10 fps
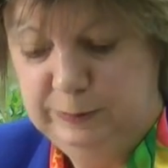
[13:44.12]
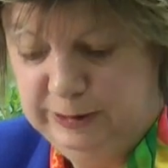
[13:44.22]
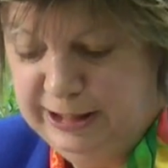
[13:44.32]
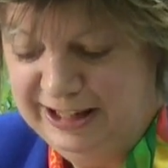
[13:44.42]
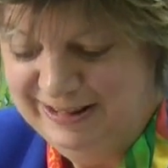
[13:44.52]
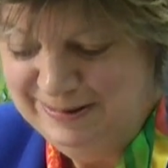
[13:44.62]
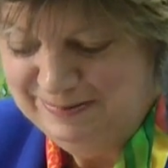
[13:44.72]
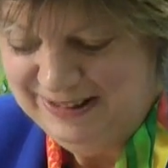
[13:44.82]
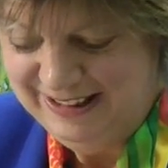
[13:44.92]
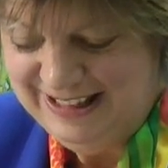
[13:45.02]
Yeah.
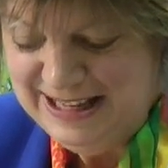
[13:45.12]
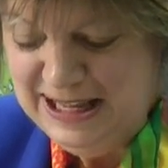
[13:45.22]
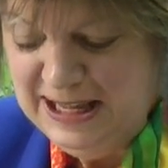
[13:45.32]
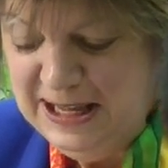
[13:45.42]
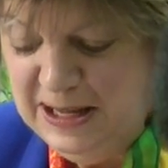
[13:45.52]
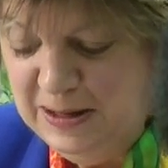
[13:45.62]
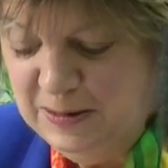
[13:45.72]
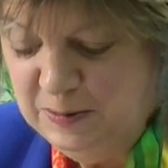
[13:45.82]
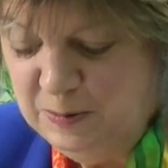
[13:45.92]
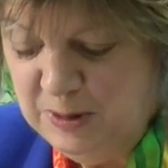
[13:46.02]

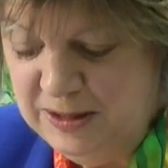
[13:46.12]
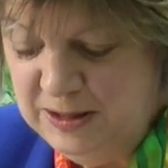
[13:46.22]
What